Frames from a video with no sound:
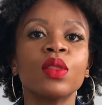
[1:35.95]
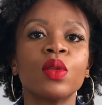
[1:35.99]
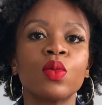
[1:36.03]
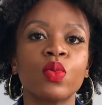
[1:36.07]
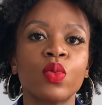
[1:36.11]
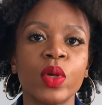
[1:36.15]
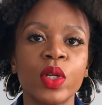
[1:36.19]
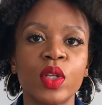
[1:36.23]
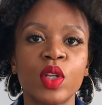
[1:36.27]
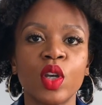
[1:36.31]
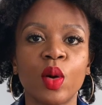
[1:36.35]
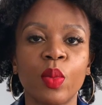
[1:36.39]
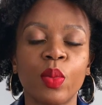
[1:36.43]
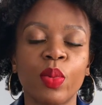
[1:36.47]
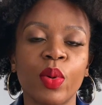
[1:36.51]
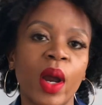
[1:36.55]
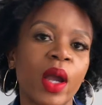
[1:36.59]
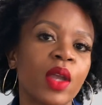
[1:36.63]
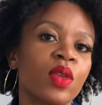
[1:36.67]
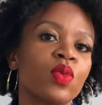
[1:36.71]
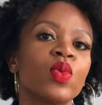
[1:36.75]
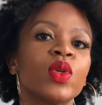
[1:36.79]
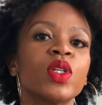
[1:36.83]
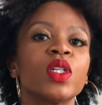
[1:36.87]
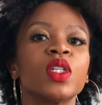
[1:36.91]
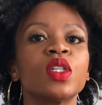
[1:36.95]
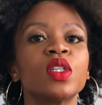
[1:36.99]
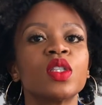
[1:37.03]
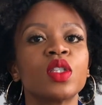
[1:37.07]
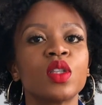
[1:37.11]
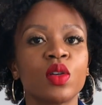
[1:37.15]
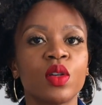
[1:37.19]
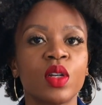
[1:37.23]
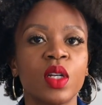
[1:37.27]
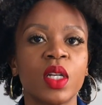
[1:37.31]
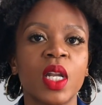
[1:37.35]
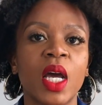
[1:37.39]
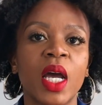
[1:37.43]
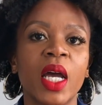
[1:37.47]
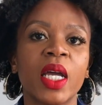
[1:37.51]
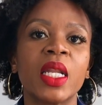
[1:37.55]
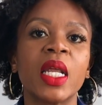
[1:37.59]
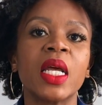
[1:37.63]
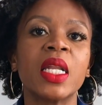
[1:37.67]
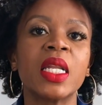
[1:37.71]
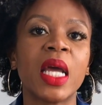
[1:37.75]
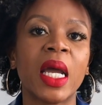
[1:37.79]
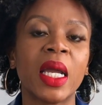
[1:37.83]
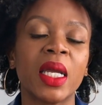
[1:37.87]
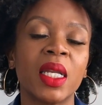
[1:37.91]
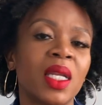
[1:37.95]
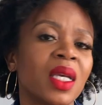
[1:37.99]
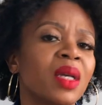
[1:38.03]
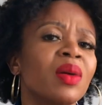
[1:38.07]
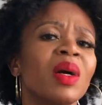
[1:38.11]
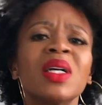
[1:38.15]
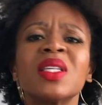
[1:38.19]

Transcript: the retail price, which is thirty-nine ninety,